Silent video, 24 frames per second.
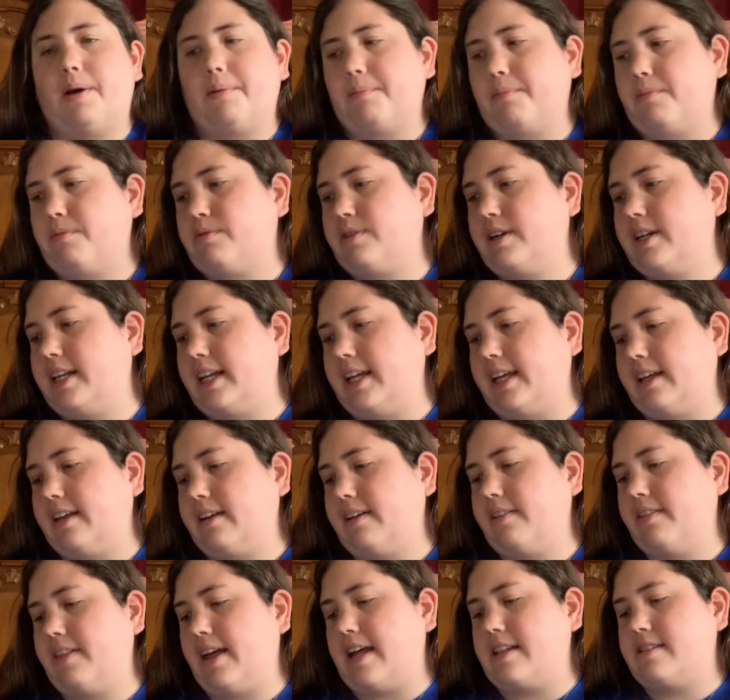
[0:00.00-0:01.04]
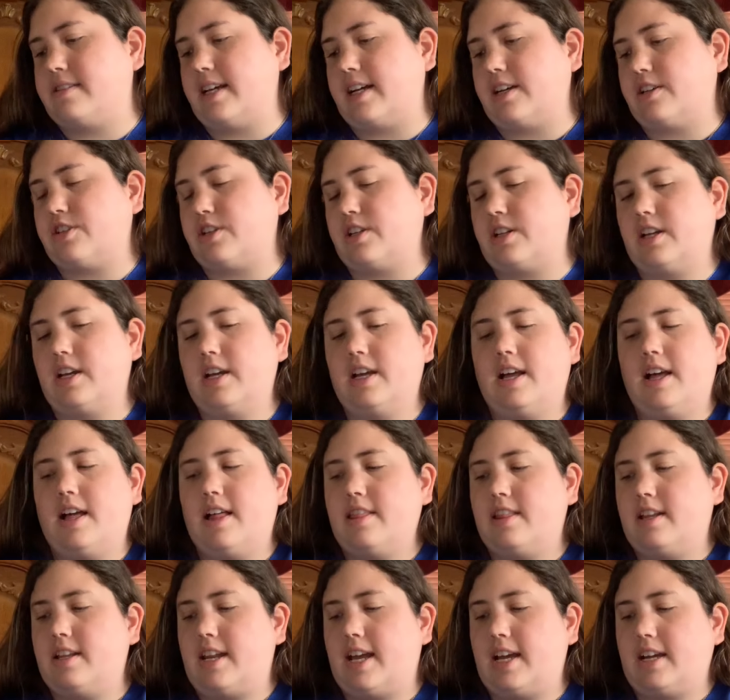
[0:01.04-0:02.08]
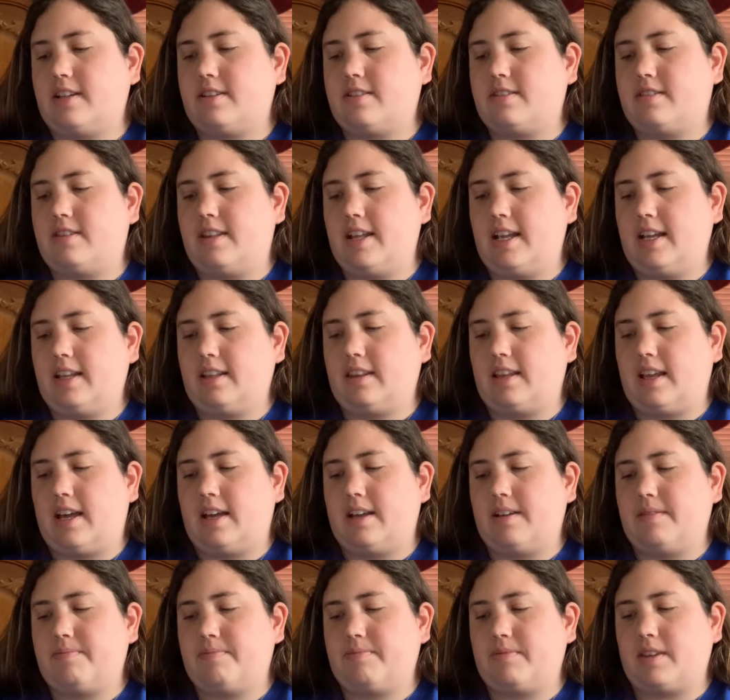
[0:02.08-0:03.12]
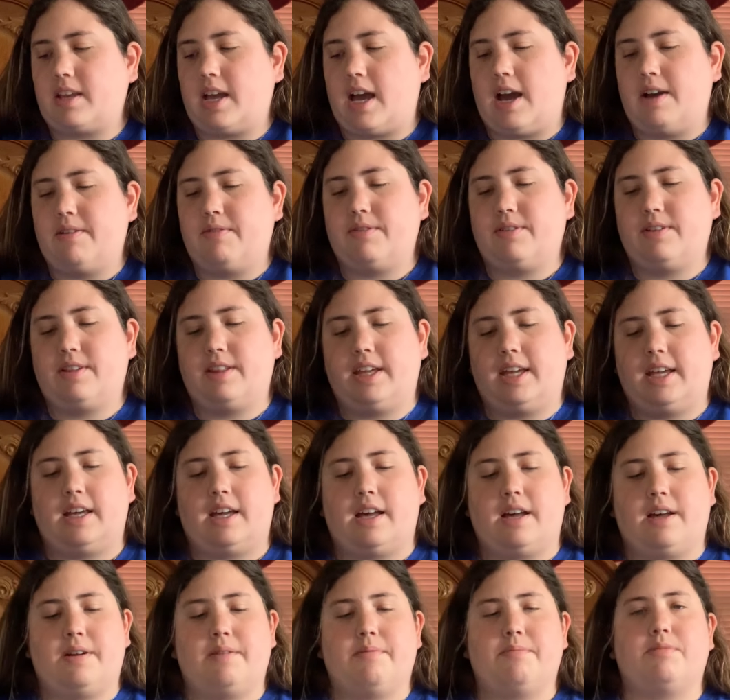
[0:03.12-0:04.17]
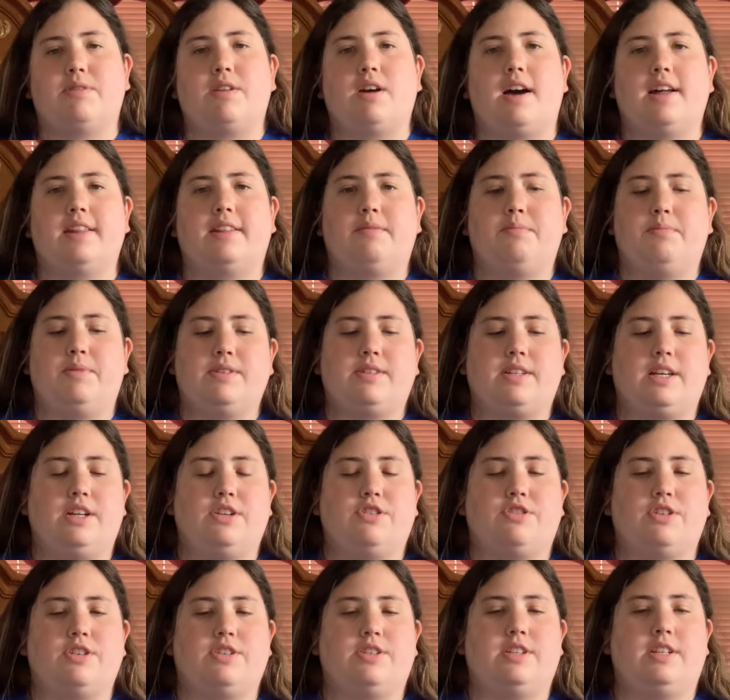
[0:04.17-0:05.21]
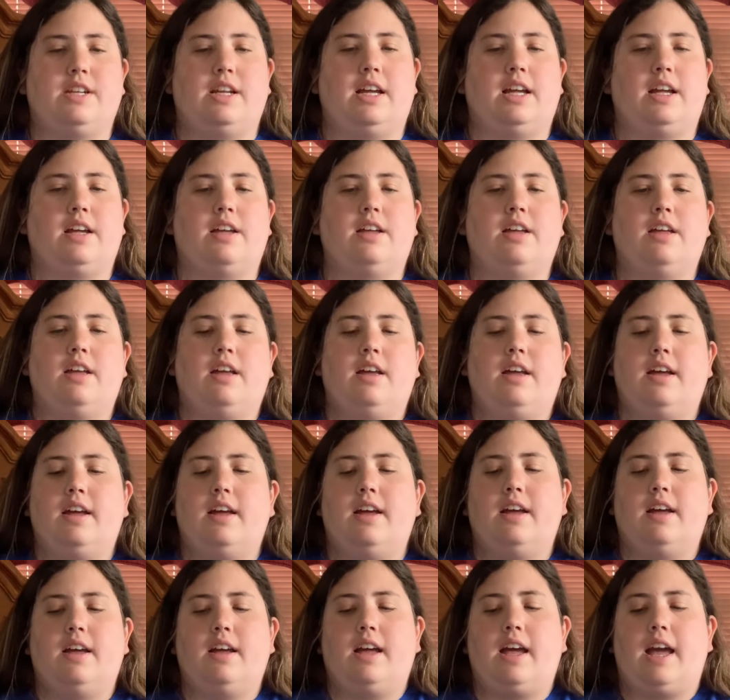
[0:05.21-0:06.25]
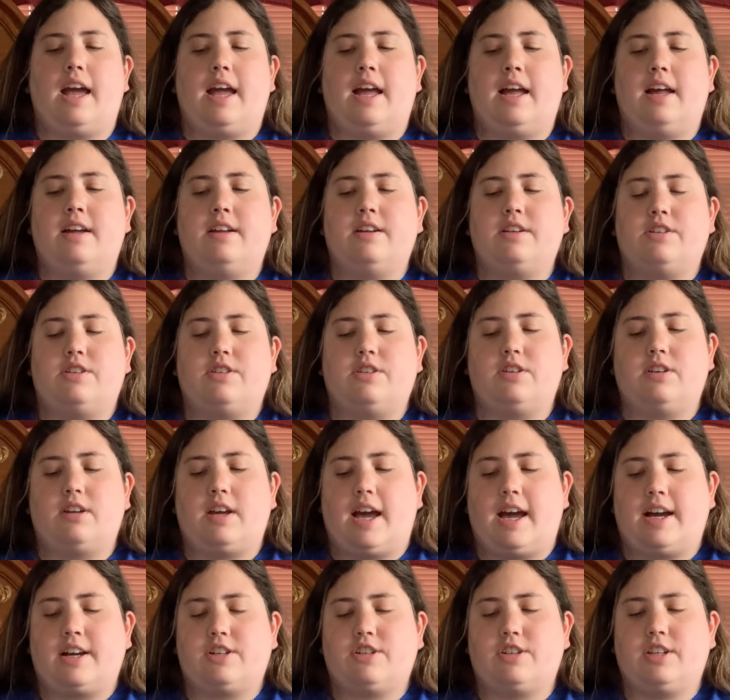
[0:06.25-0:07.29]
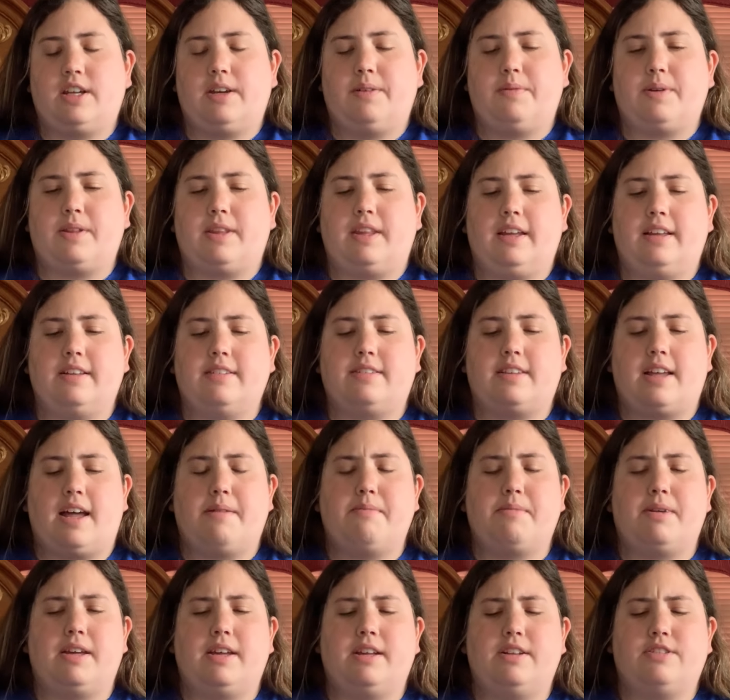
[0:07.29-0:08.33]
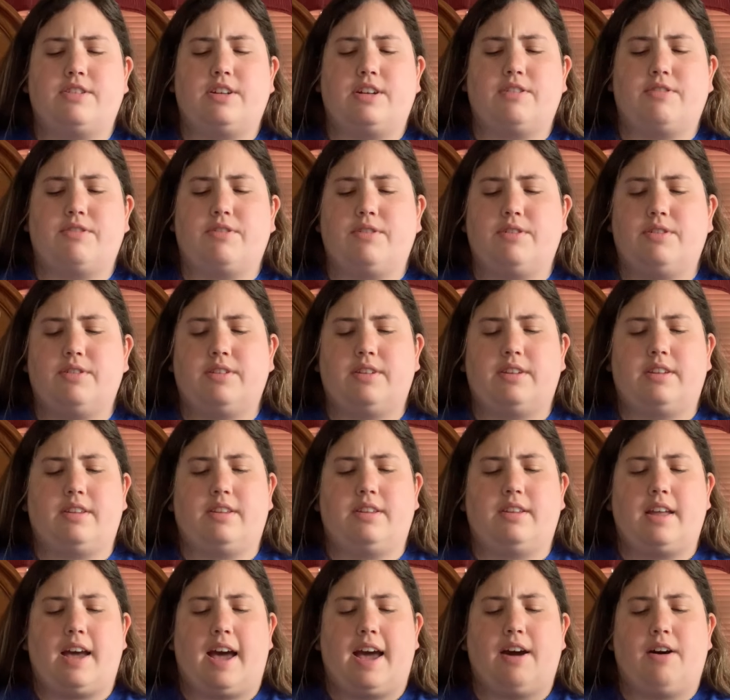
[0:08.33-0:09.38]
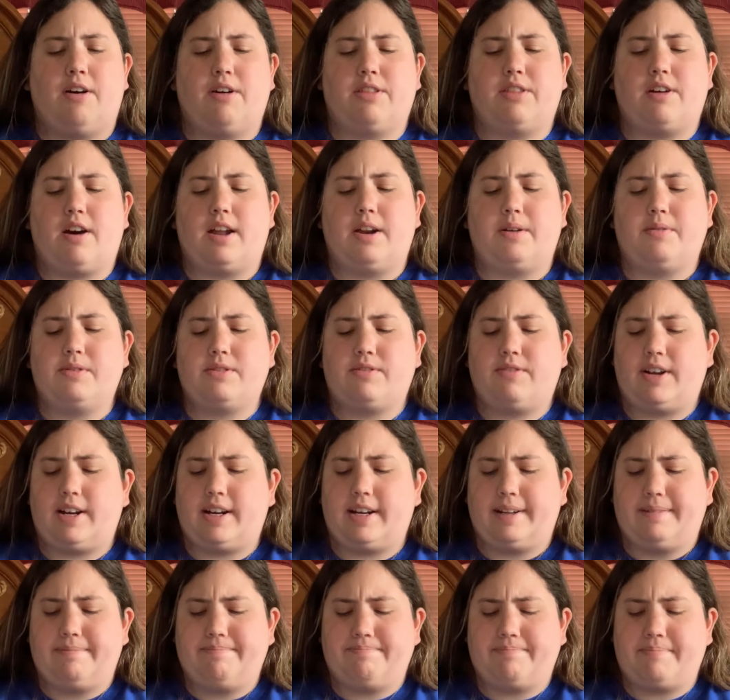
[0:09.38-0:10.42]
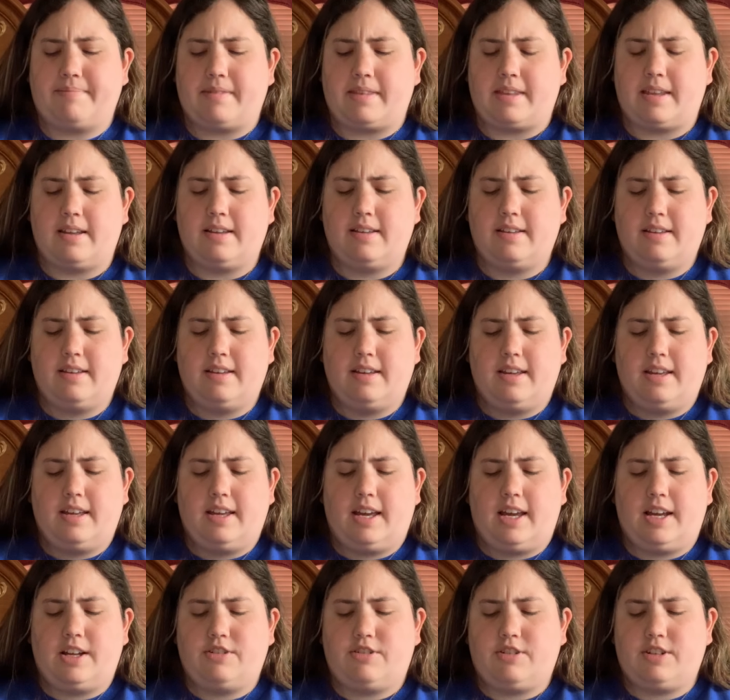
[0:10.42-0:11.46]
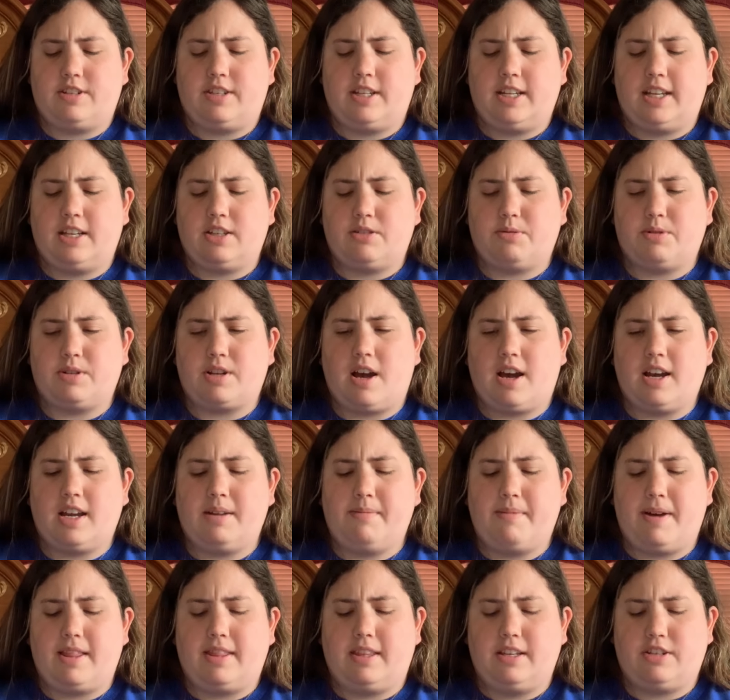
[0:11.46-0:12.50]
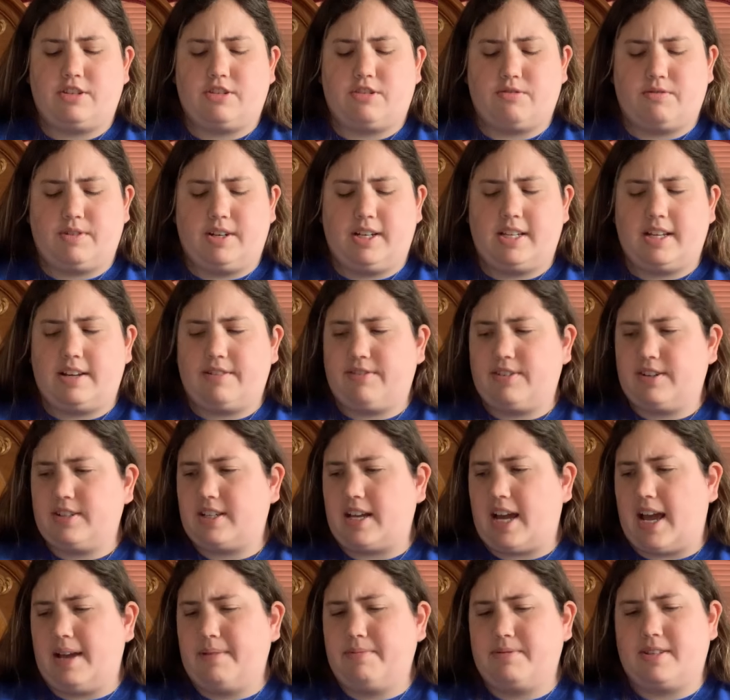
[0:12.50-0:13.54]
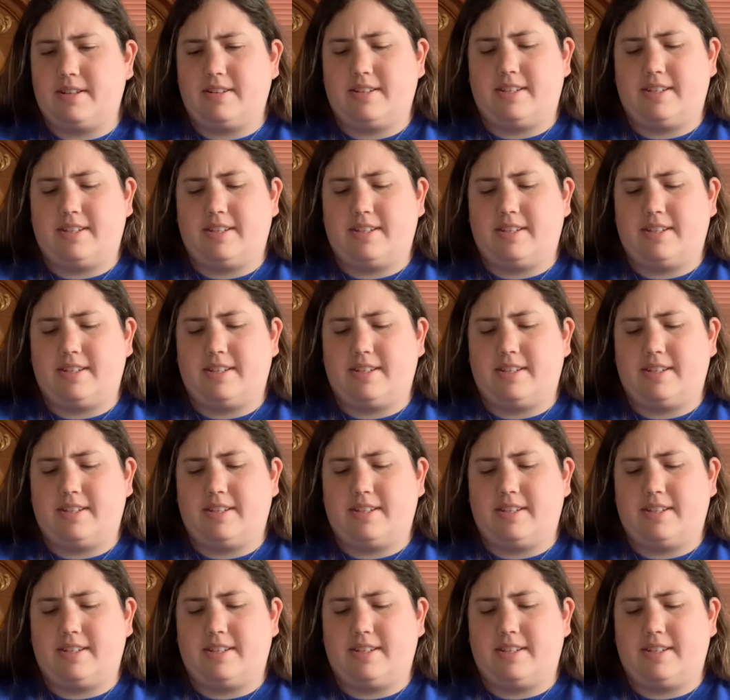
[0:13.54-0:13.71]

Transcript: reading that section. The next thing that I really thought was interesting, and actually with the assignment in general, I all thought it was very interesting, is we're talking about these 3 different types of